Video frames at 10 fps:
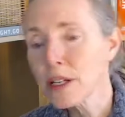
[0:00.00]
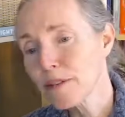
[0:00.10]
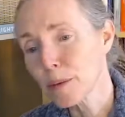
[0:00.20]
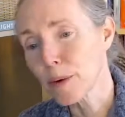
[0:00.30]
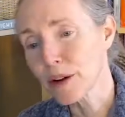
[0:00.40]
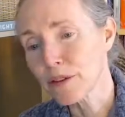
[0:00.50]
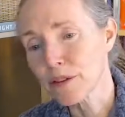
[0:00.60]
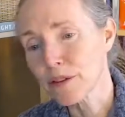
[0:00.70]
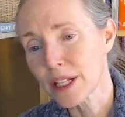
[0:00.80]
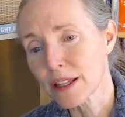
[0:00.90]
February
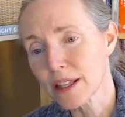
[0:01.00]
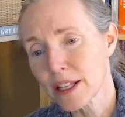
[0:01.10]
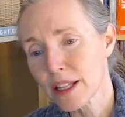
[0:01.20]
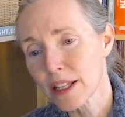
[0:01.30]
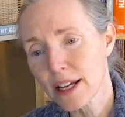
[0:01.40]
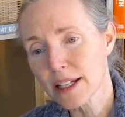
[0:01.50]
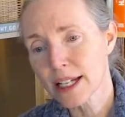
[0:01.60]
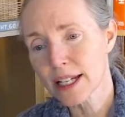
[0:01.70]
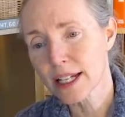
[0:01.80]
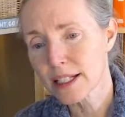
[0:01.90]
15th,
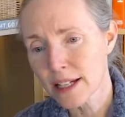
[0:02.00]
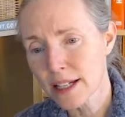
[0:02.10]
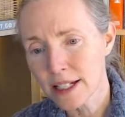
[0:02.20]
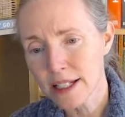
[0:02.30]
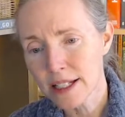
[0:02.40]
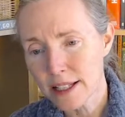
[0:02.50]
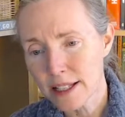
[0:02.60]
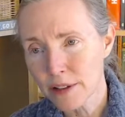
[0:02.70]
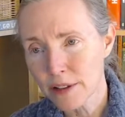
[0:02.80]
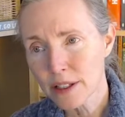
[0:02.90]

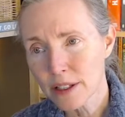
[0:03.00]
1997.